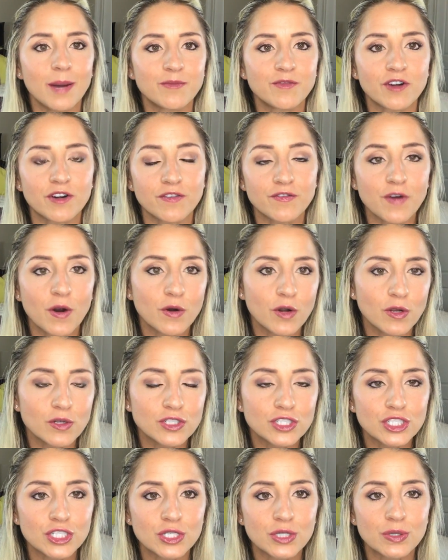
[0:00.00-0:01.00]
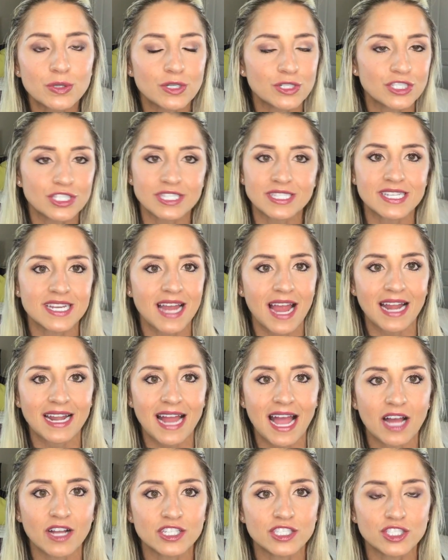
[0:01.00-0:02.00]
for a photo shoot or just a night
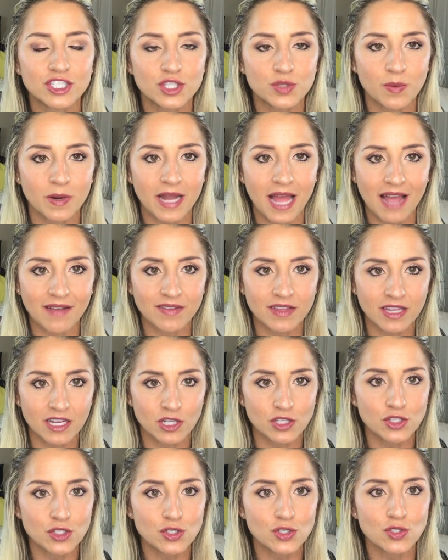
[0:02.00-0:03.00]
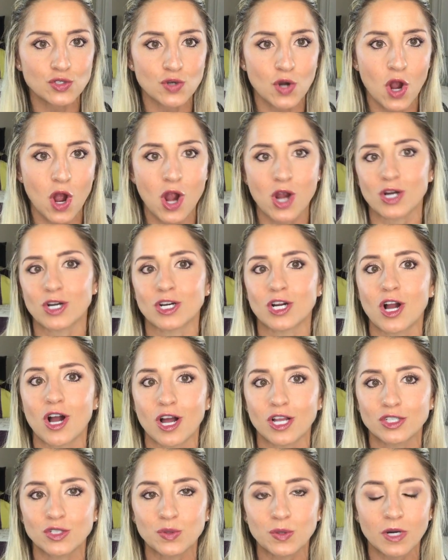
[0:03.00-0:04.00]
out and you just want to have a little stronger
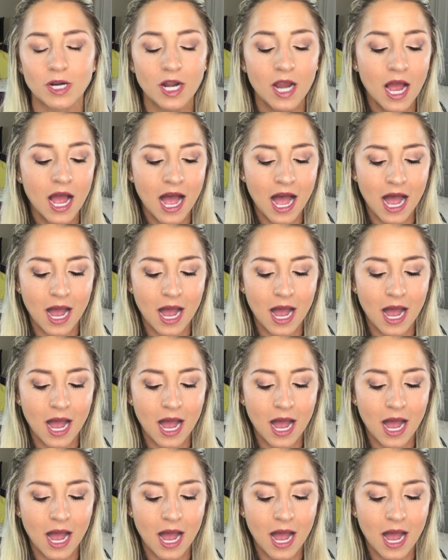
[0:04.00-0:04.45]
contour,